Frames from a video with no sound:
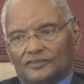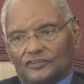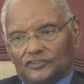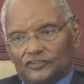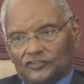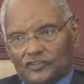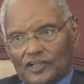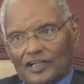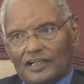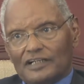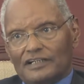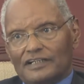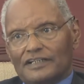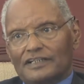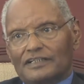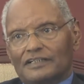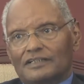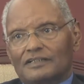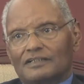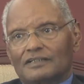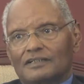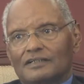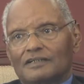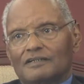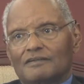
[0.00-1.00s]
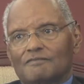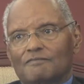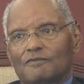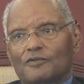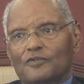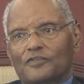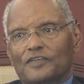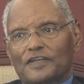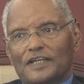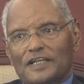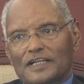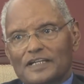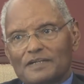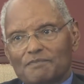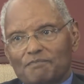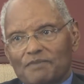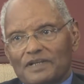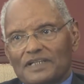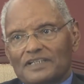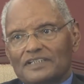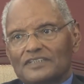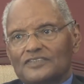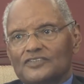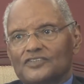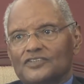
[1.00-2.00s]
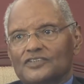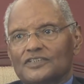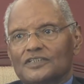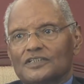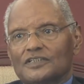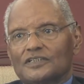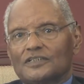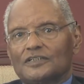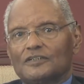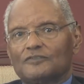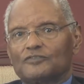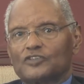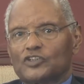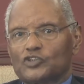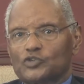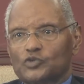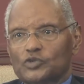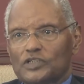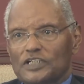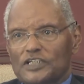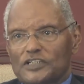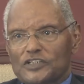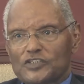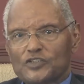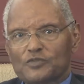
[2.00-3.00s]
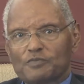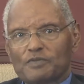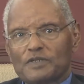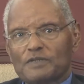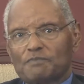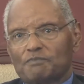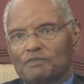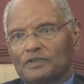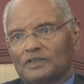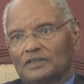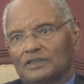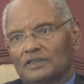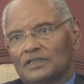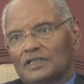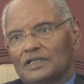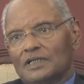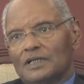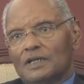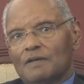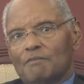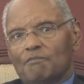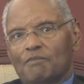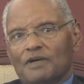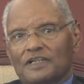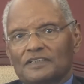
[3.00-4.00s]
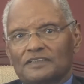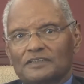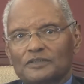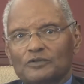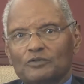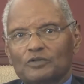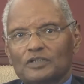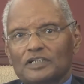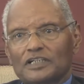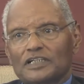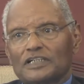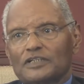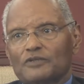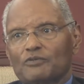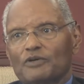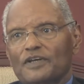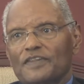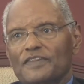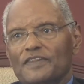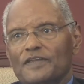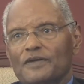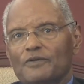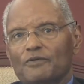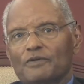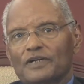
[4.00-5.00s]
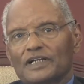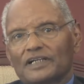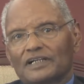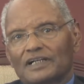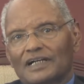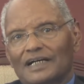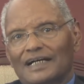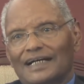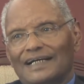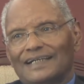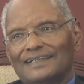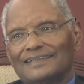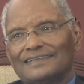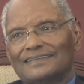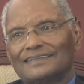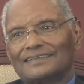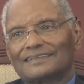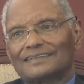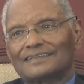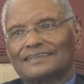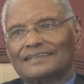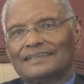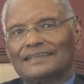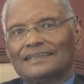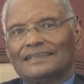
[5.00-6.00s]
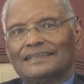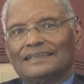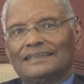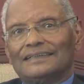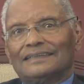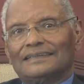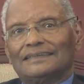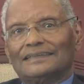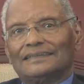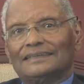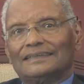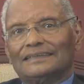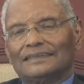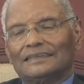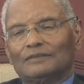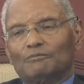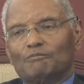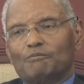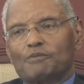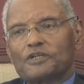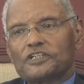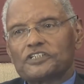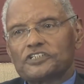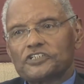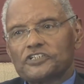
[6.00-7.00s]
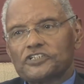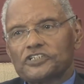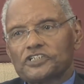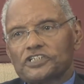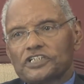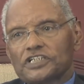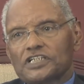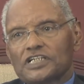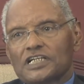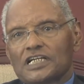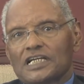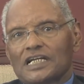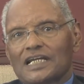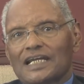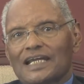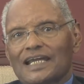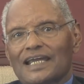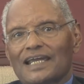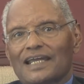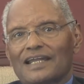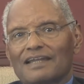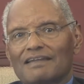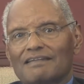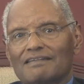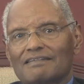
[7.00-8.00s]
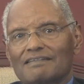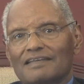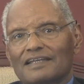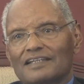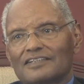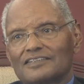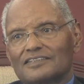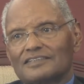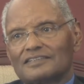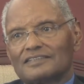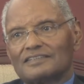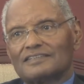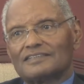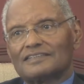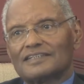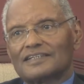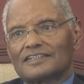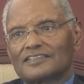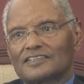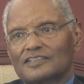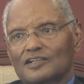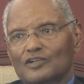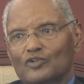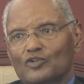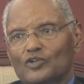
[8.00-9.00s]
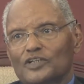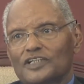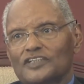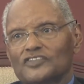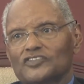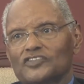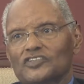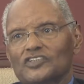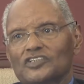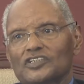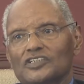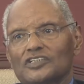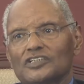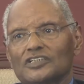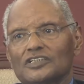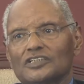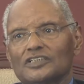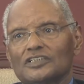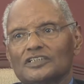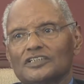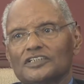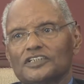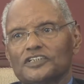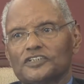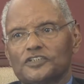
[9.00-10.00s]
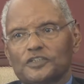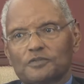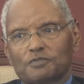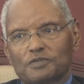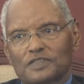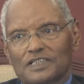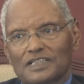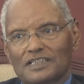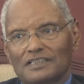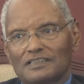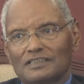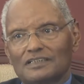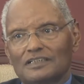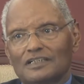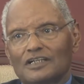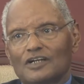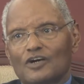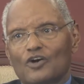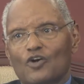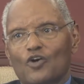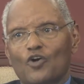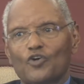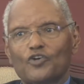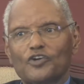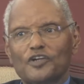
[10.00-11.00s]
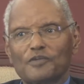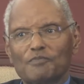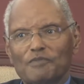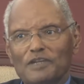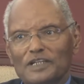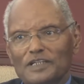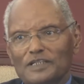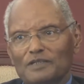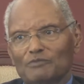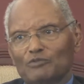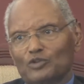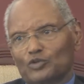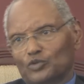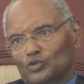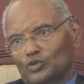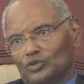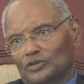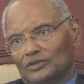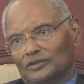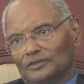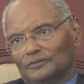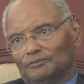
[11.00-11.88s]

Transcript: struggling for the independence of the Sudanese people, particularly when they were under British and then their surrogate Egyptian condominium rule.